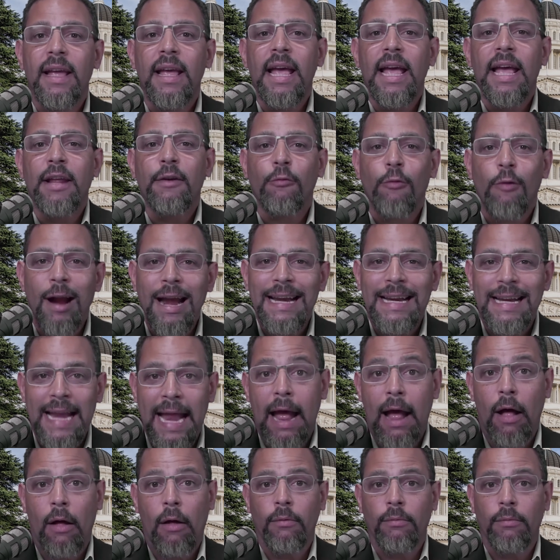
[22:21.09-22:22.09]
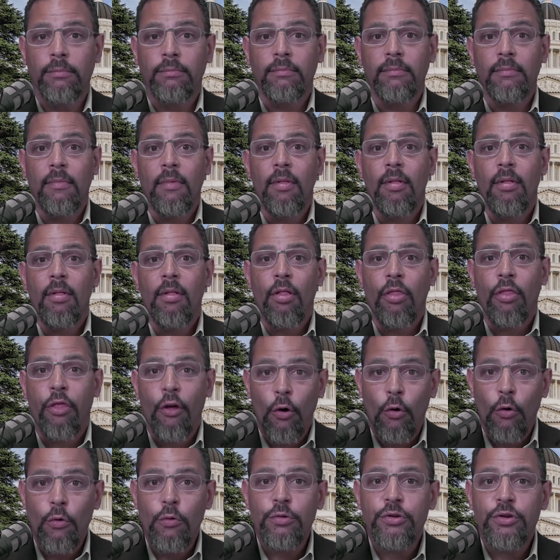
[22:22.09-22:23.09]
And right now,
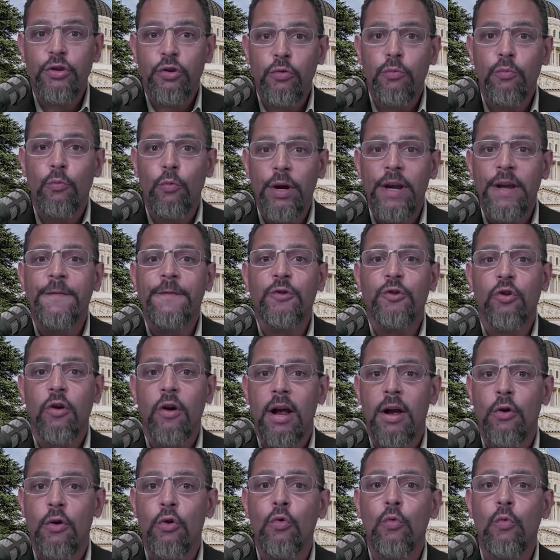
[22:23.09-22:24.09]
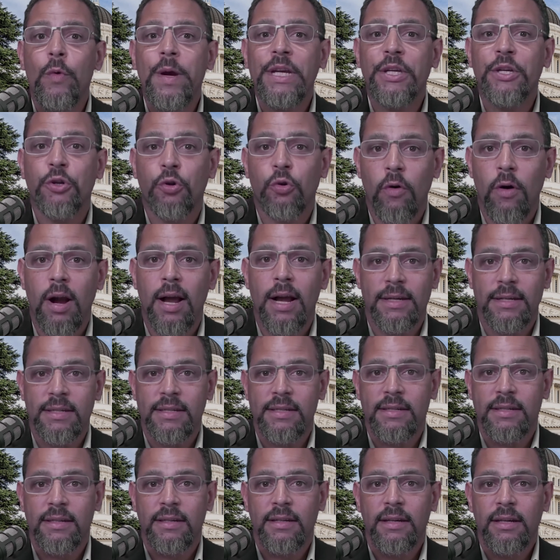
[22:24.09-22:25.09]
those who we
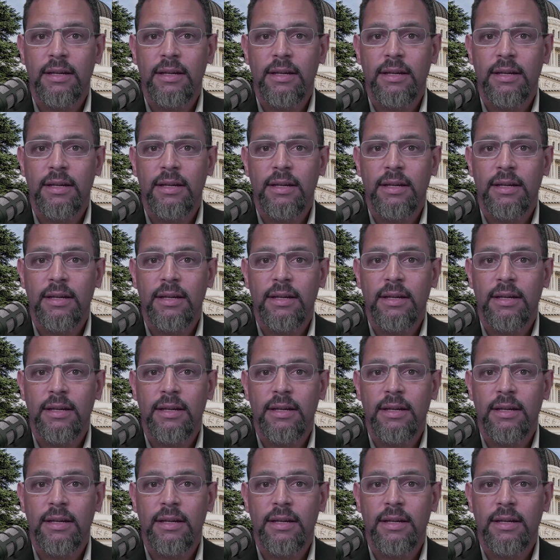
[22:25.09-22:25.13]
trust